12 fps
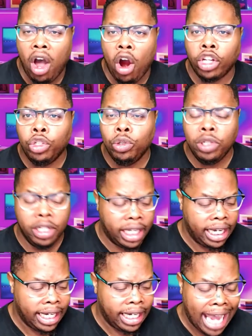Are you
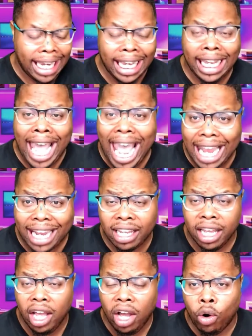looking at lack
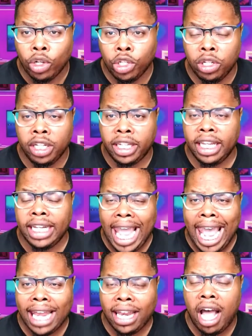or are you looking
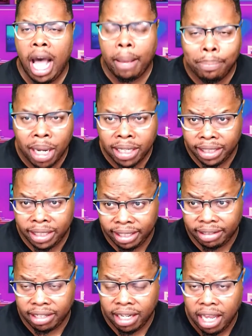at
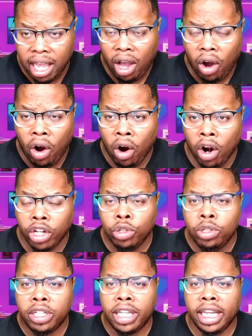abundance? Are you
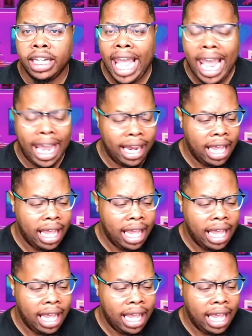looking at